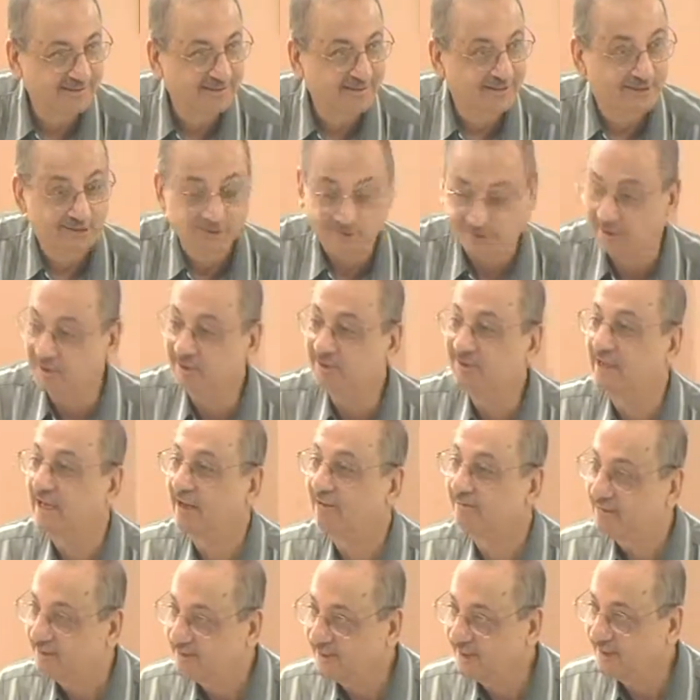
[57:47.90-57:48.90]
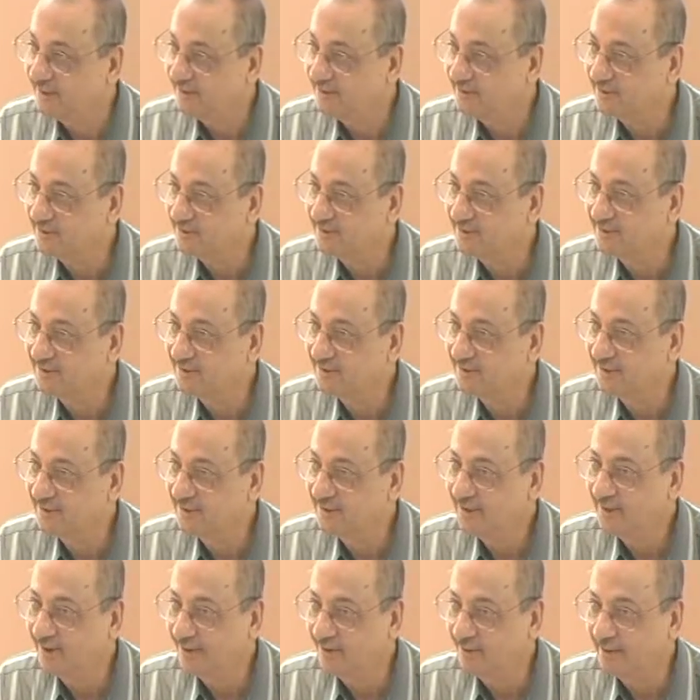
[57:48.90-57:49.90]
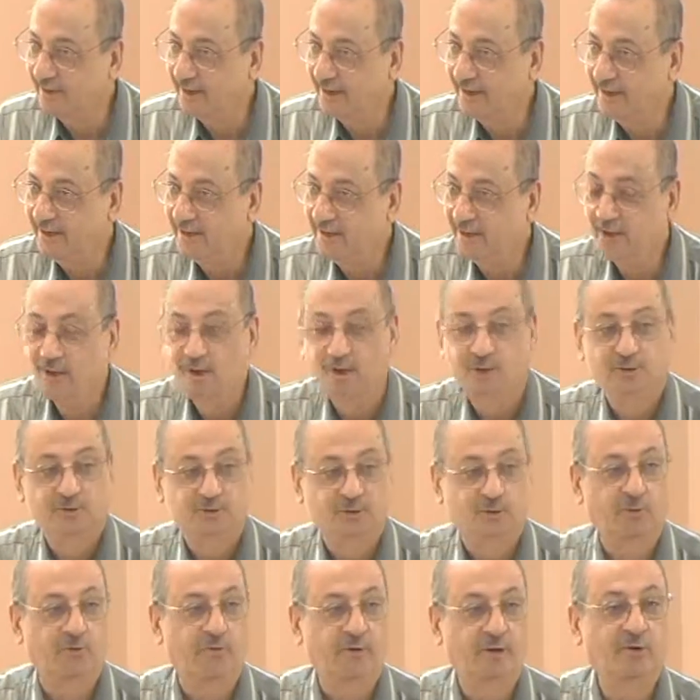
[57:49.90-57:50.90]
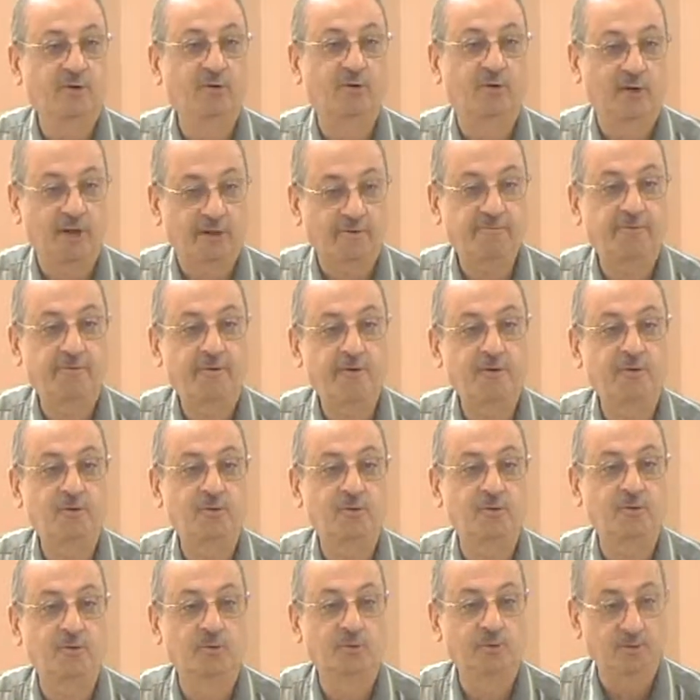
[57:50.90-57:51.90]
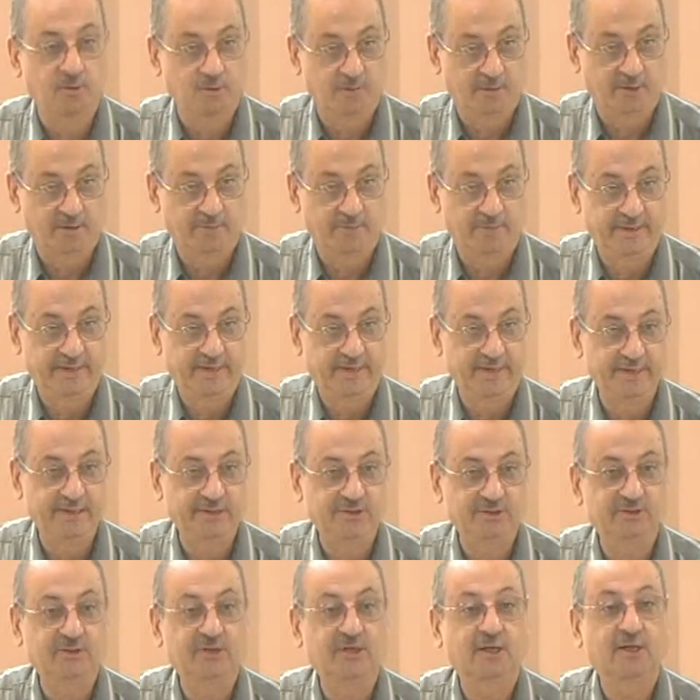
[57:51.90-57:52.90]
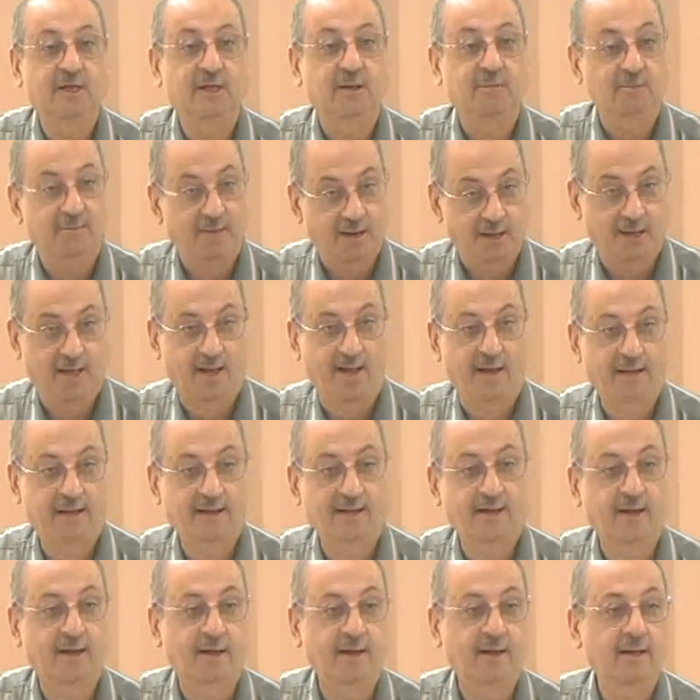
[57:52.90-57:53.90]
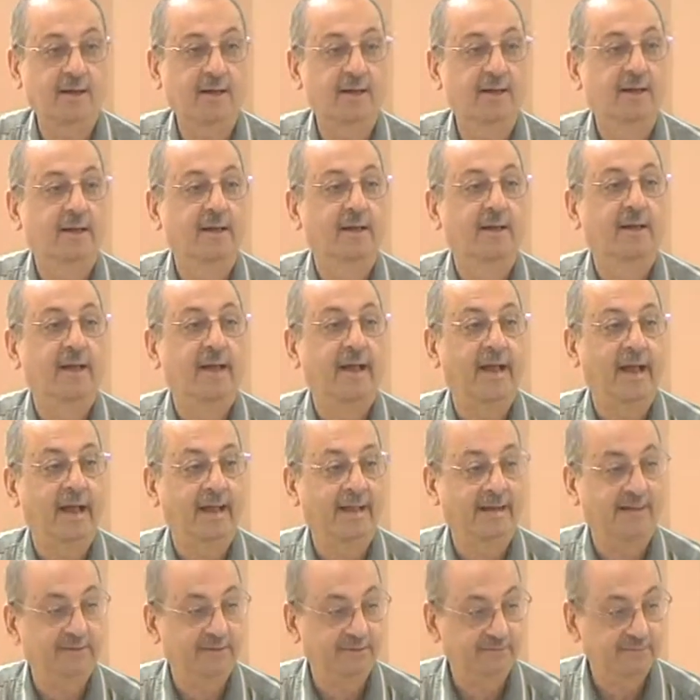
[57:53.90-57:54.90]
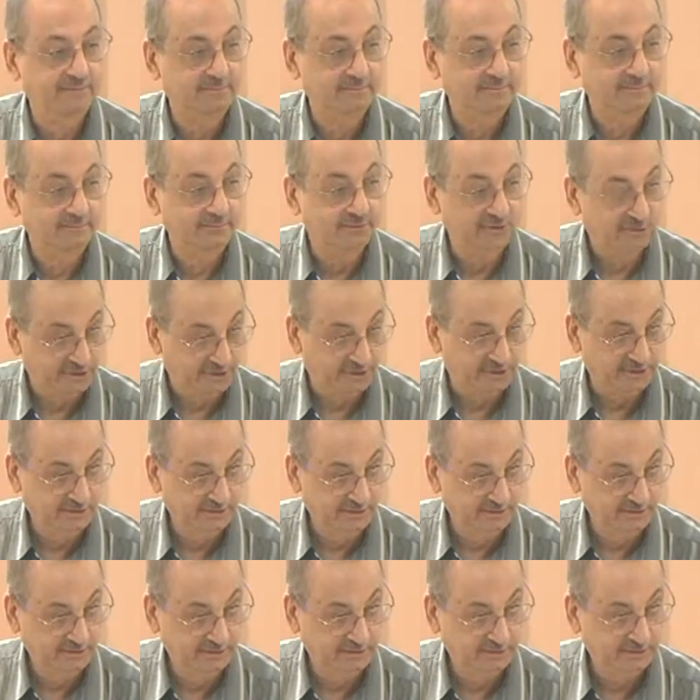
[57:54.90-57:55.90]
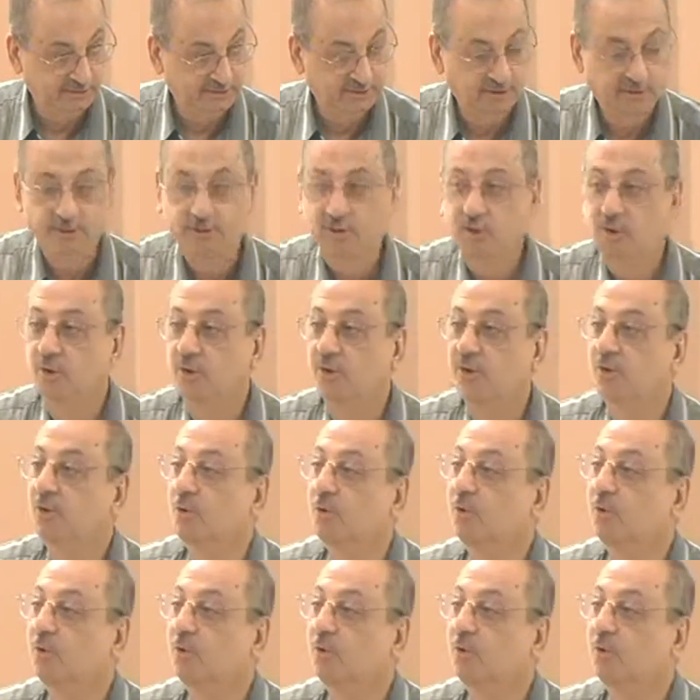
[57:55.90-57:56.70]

Jinns have intelligence. Okay? So when you refer to human beings, malaika, and jinns, you